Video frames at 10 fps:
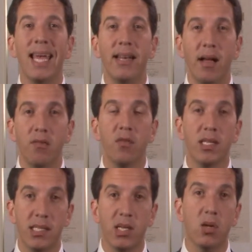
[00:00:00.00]
In every
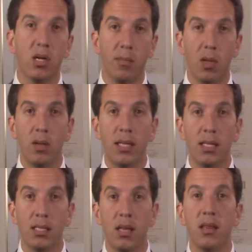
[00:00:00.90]
single
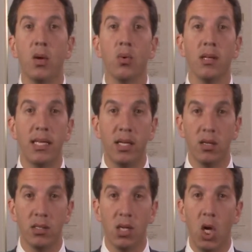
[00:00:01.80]
communities, there were
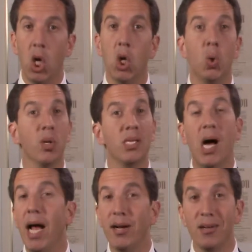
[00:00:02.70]
leaders who were
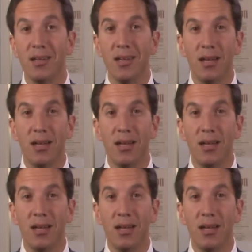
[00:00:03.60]
tired,